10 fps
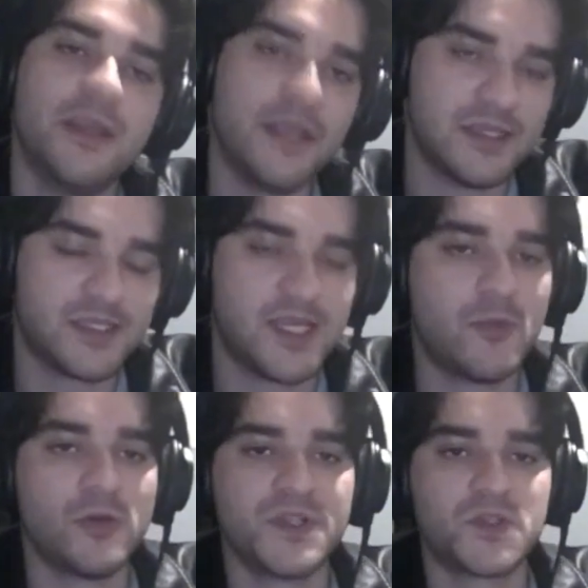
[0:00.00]
Just keep
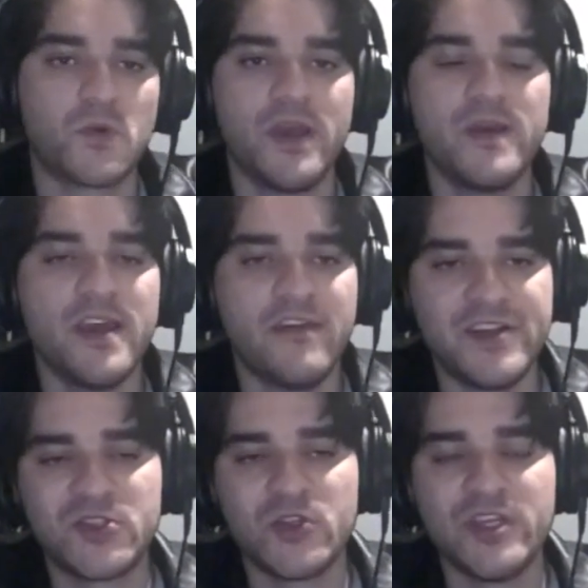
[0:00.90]
going this way. Eventually,